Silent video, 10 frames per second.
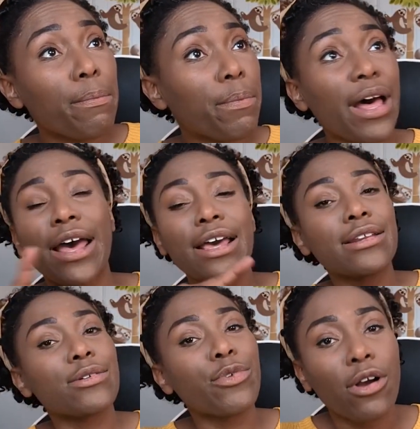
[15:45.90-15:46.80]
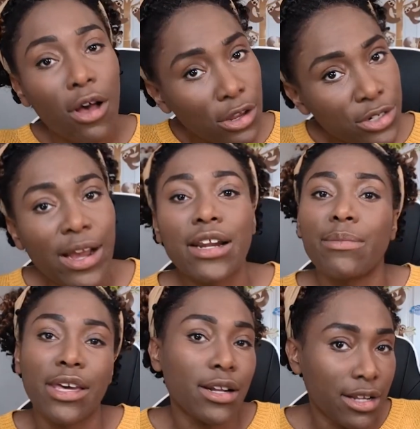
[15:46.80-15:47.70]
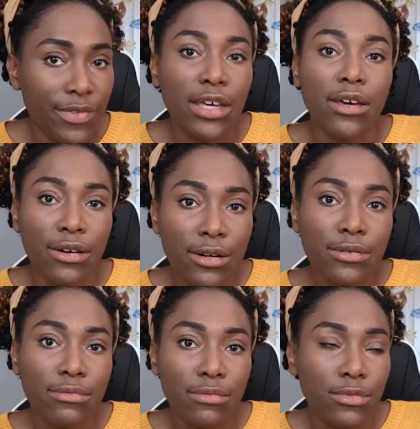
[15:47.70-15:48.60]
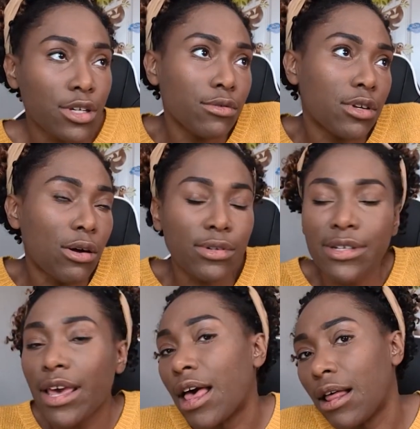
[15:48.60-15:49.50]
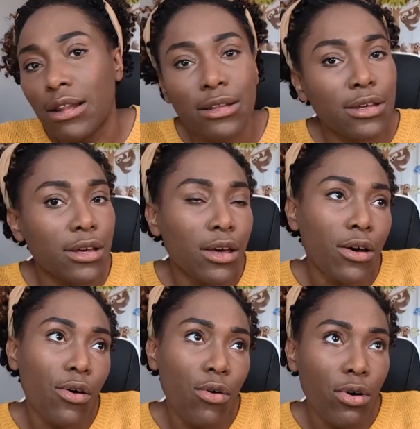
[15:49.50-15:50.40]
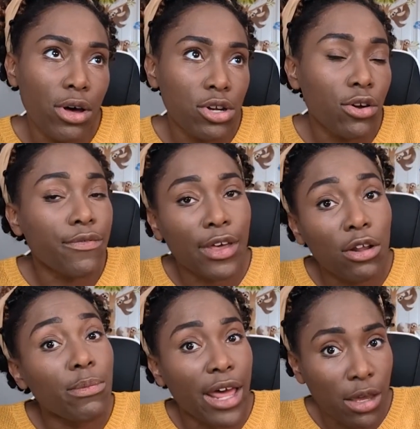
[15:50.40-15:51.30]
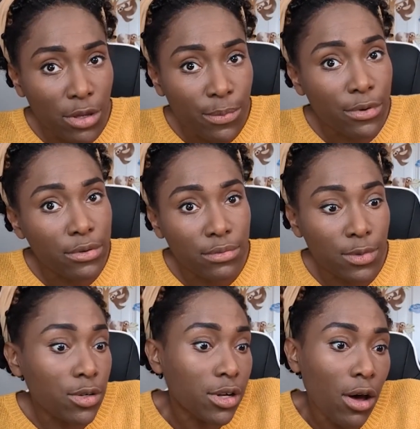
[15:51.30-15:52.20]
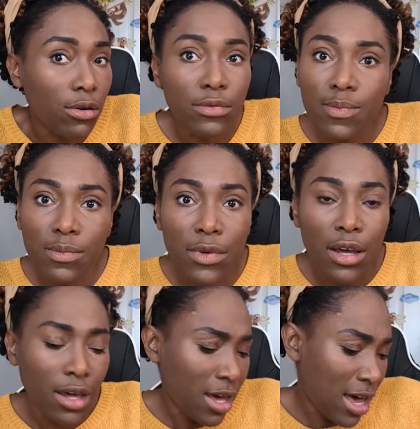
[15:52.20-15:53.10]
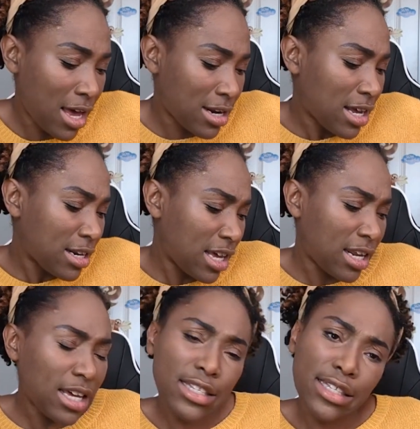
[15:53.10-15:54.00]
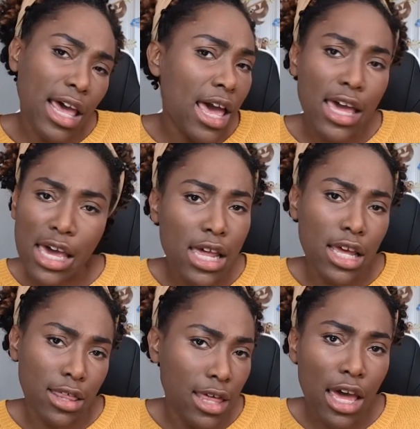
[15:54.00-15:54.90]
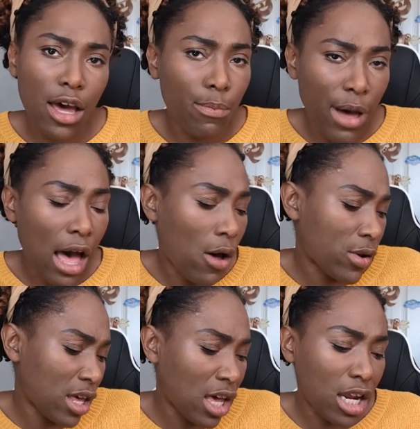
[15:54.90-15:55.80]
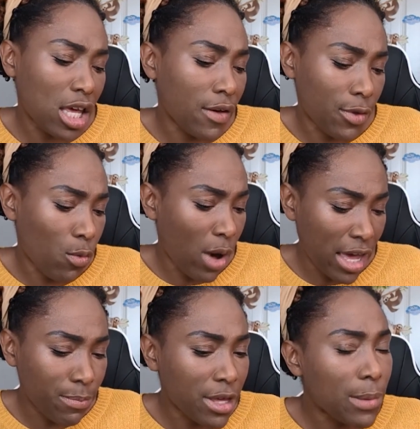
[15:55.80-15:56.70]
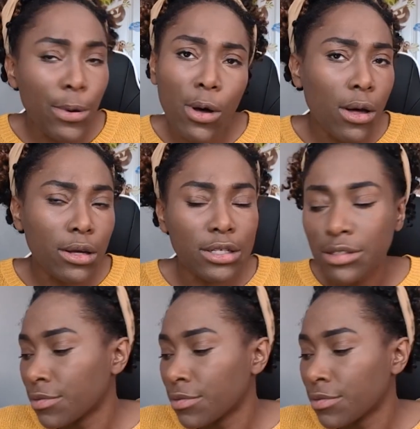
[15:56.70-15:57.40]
but we're all trying to make a living here. You don't tell on your fellow black people. You don't. And did he say anything about any of the white people?